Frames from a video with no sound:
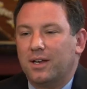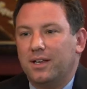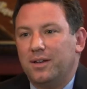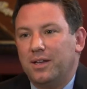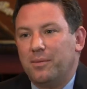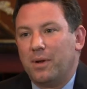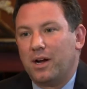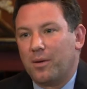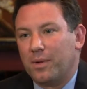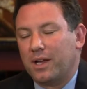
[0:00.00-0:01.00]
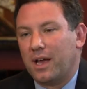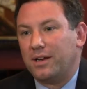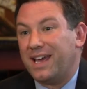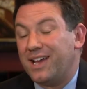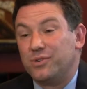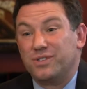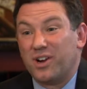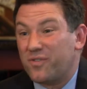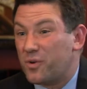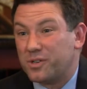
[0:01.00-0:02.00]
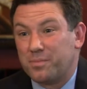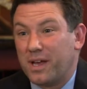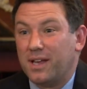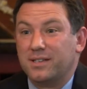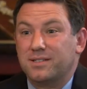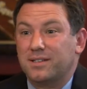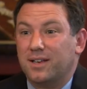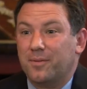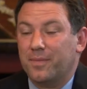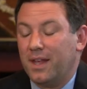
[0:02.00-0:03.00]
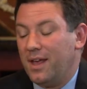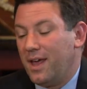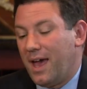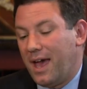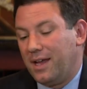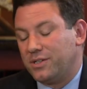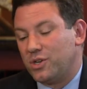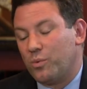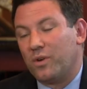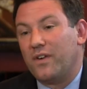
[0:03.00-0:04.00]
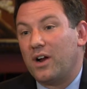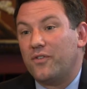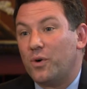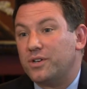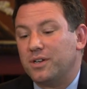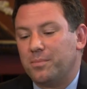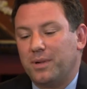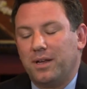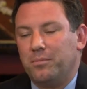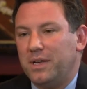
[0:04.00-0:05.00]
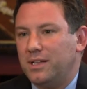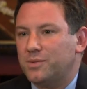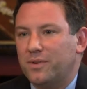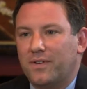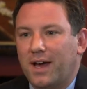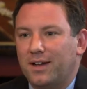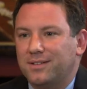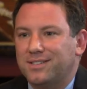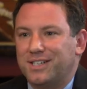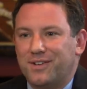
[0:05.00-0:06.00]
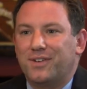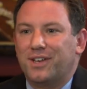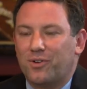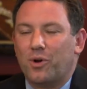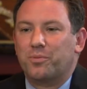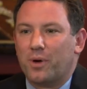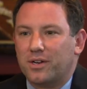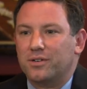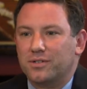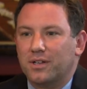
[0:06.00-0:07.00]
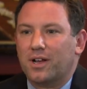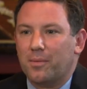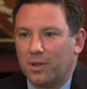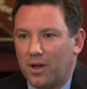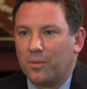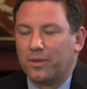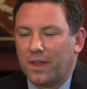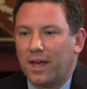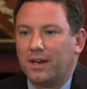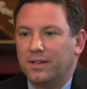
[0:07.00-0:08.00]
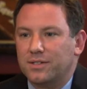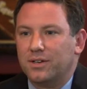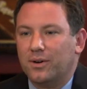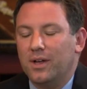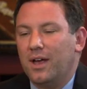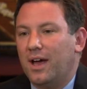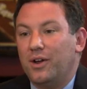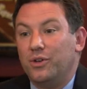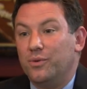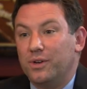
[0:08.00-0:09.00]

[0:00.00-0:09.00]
in Montgomery County, to Andrews Air Force Base. And so we're very fortunate, but it means we've got significant growth pressures that come along with that. And so I know you